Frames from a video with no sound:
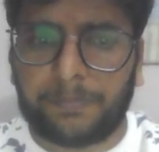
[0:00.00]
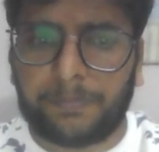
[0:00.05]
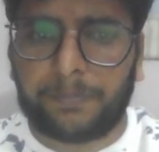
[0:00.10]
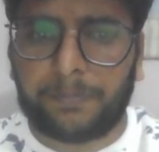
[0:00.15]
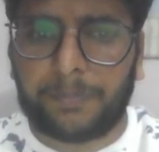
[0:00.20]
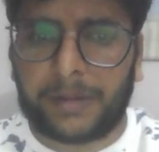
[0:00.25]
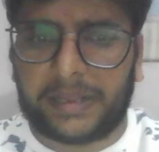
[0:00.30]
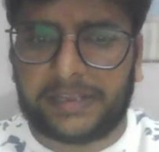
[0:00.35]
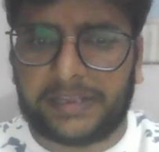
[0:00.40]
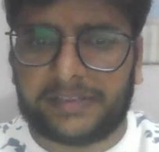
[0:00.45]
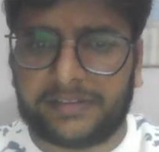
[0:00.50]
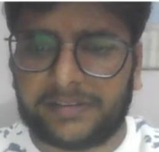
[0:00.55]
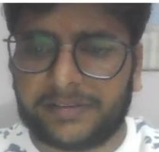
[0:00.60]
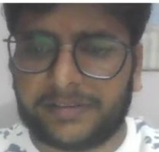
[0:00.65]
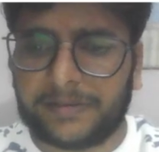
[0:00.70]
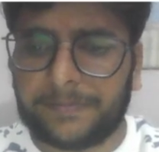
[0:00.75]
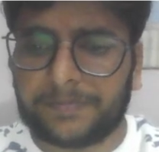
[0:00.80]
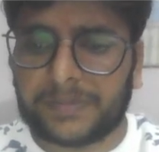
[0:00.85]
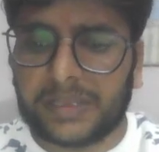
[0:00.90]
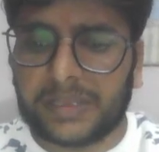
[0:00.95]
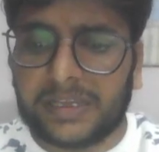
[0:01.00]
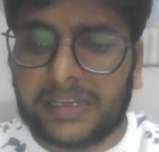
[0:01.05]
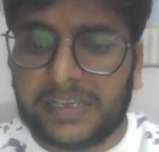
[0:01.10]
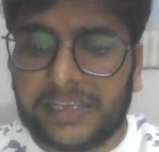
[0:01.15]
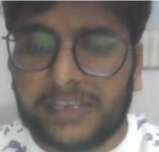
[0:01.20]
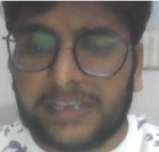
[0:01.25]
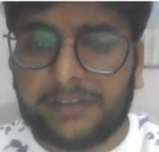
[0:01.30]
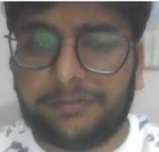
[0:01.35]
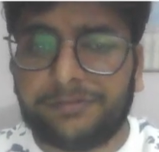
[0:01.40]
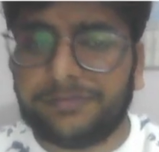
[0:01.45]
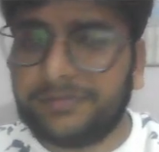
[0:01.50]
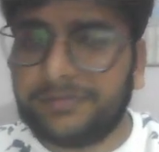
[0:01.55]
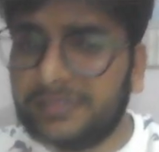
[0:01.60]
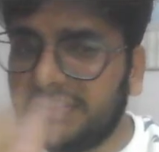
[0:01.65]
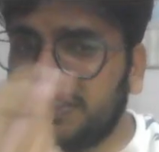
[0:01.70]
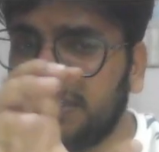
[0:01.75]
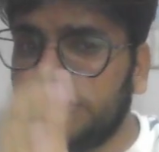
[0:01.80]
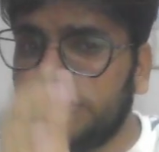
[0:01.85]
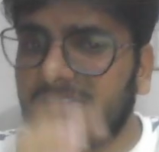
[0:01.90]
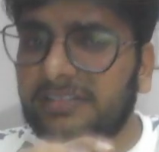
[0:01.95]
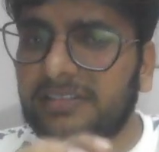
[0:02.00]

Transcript: price. If this